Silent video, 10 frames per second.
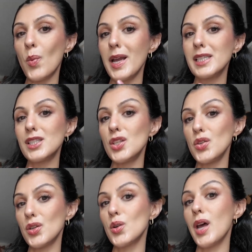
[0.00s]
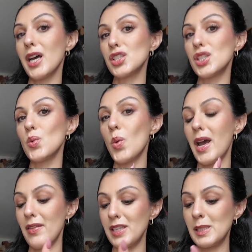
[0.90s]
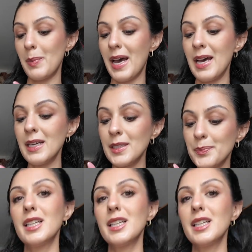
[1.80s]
ways that you can actually wear this bag.